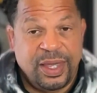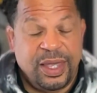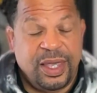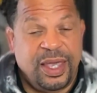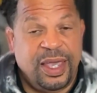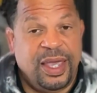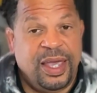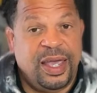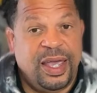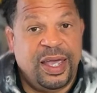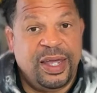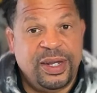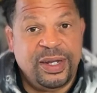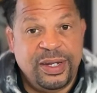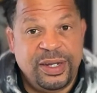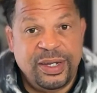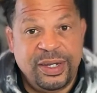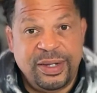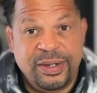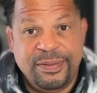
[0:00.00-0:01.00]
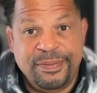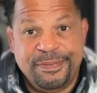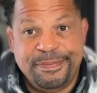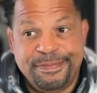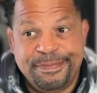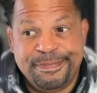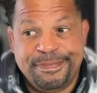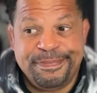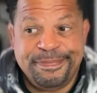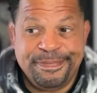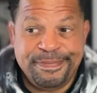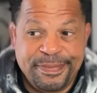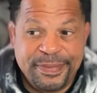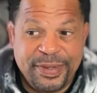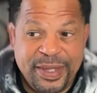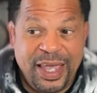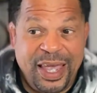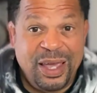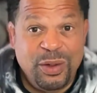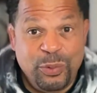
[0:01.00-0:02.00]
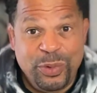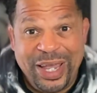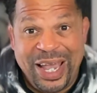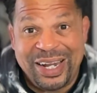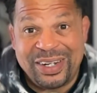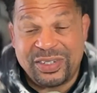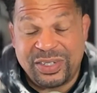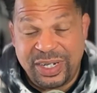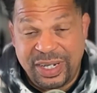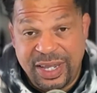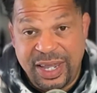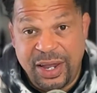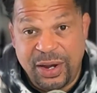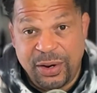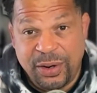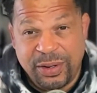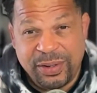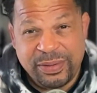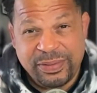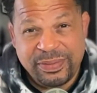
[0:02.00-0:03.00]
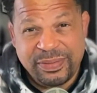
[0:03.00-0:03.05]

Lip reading: and we actually care.